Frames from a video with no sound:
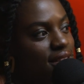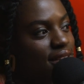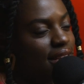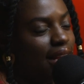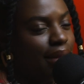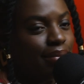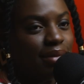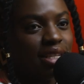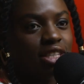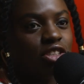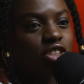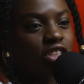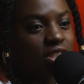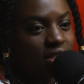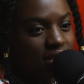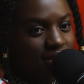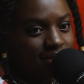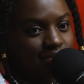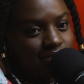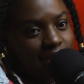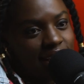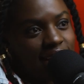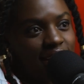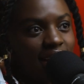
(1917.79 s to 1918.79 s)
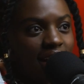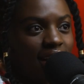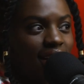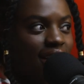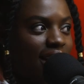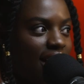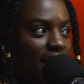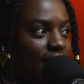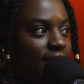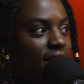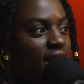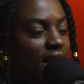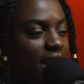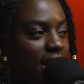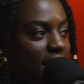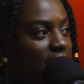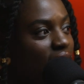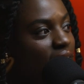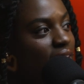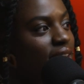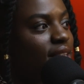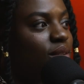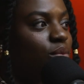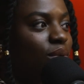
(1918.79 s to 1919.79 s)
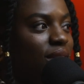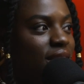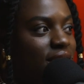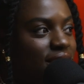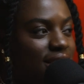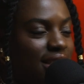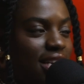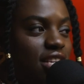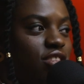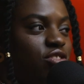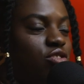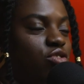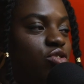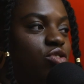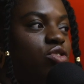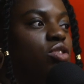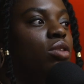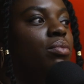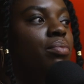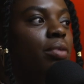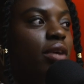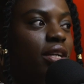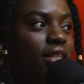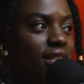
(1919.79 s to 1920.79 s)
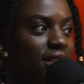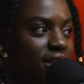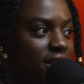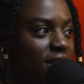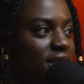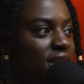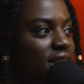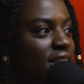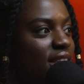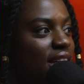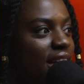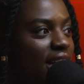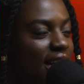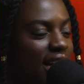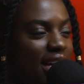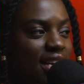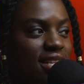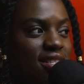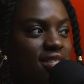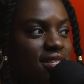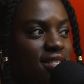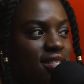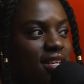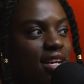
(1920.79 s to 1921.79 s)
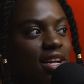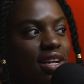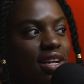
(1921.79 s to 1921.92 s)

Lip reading: I mean, just again, having a kid, what it does to your body as